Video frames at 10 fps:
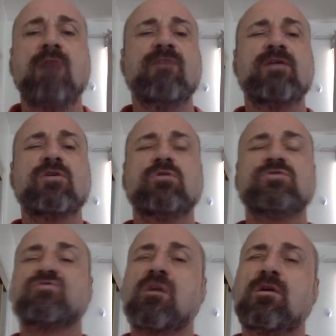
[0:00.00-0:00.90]
Van Gogh
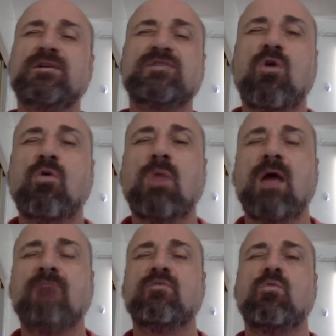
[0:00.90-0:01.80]
struggled his whole
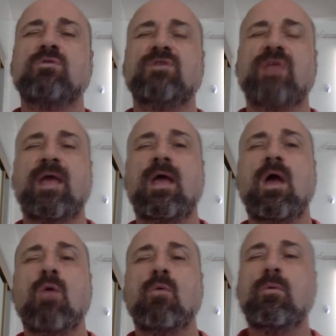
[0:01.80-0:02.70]
life with what today
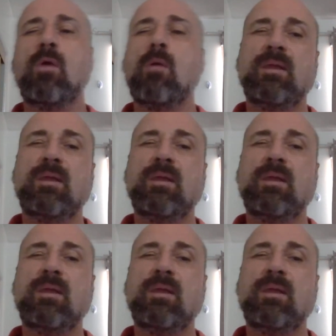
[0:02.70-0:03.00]
would